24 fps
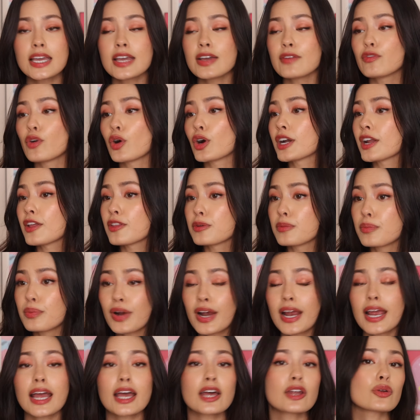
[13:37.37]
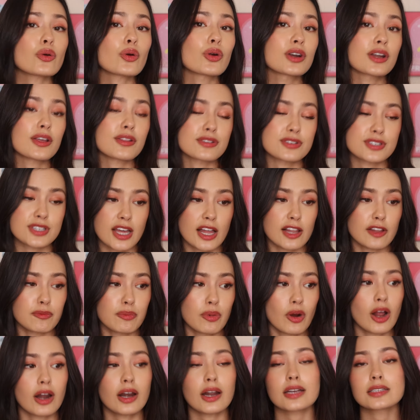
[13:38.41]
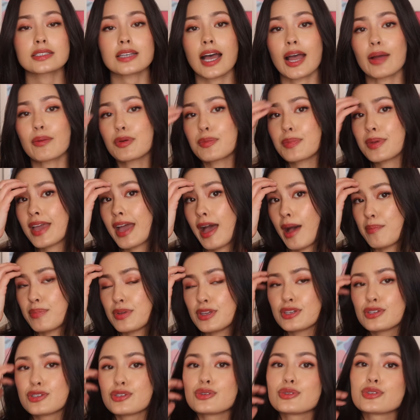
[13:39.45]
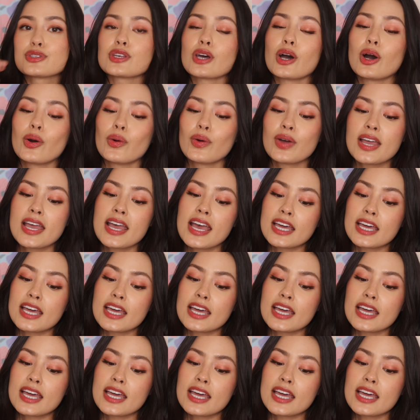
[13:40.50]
for another brand or another style of product, I would be happy to do so.